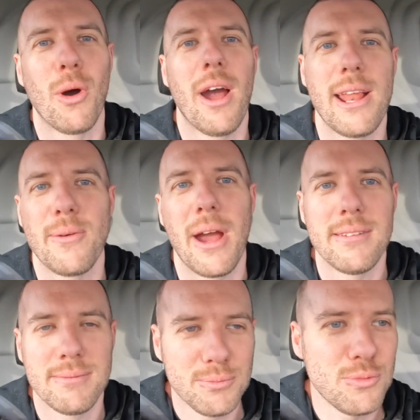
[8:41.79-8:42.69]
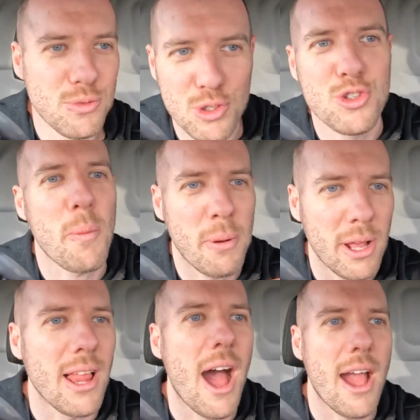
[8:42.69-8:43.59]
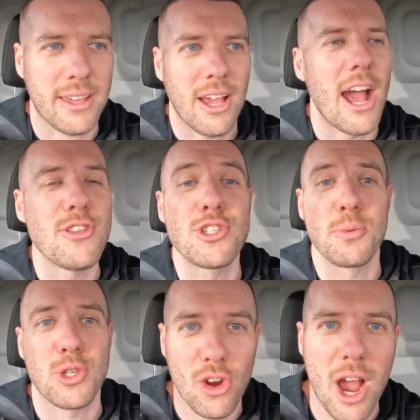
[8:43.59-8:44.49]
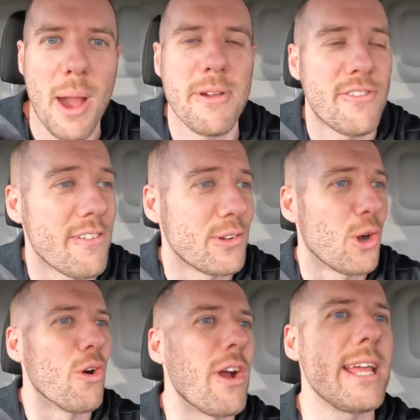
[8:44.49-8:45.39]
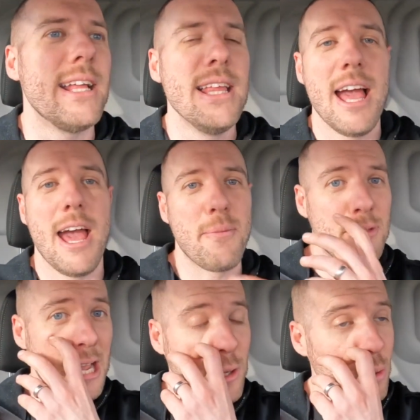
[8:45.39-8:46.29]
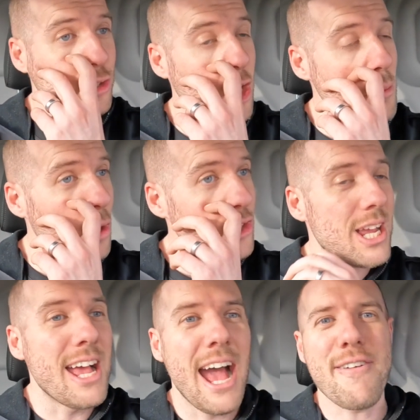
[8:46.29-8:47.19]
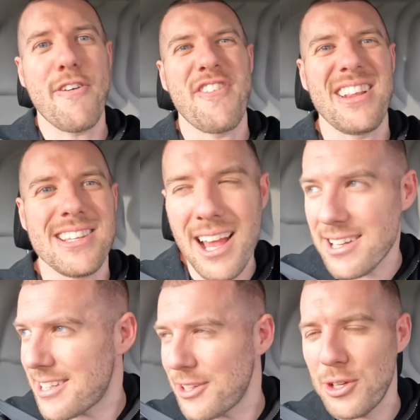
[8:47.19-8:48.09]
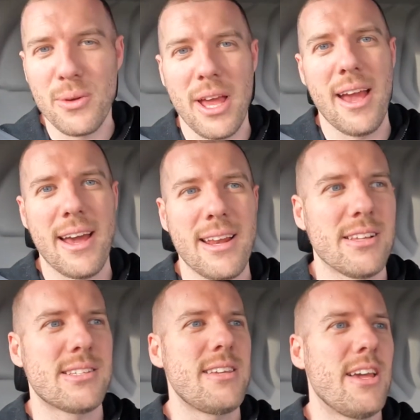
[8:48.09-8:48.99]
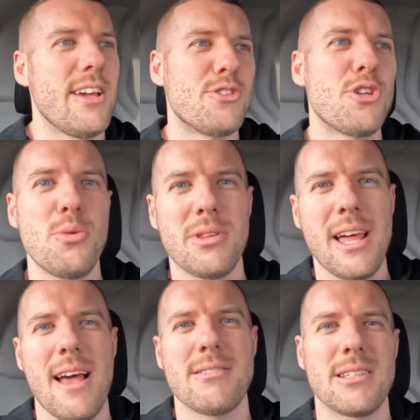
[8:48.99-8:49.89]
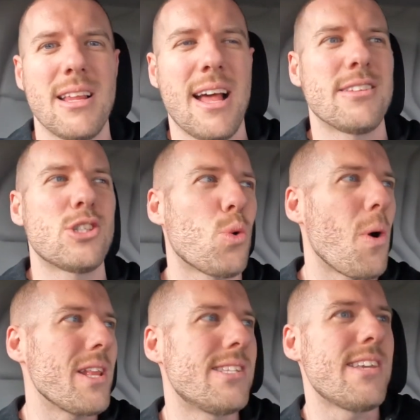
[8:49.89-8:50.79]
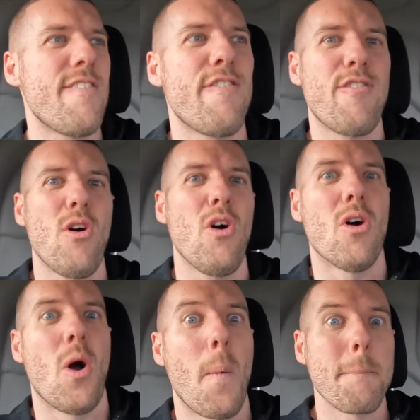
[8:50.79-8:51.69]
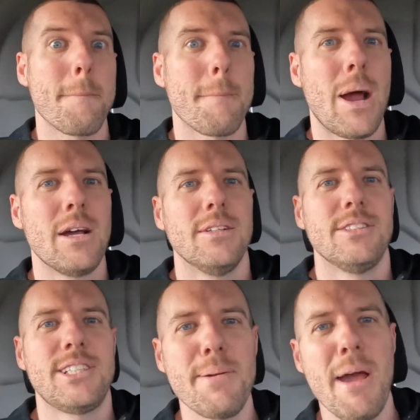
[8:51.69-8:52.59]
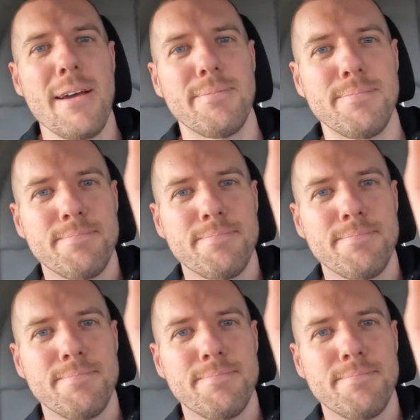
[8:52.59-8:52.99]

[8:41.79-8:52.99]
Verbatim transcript: But anyway, drop a like and subscribe if you haven't already. Um, thank you all so much. Have a fantastic new year and I'll see you in 2024. See you in a bit.